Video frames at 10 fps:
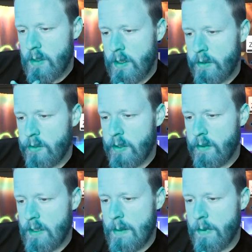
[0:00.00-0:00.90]
And I still get
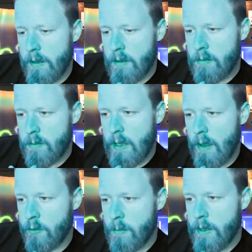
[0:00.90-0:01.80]
to keep my
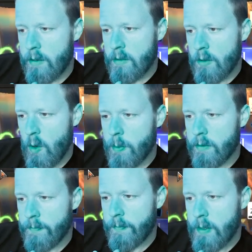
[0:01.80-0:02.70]
counter mana
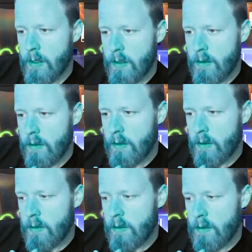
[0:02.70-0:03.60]
open.
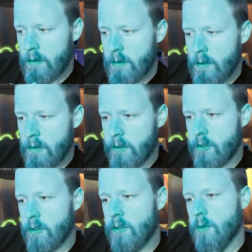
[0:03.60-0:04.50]
So let's
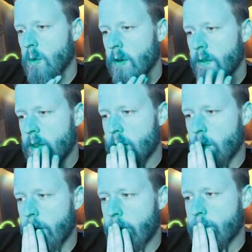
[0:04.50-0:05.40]
just swirl these
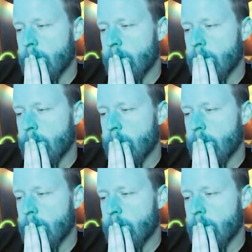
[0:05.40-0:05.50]
away.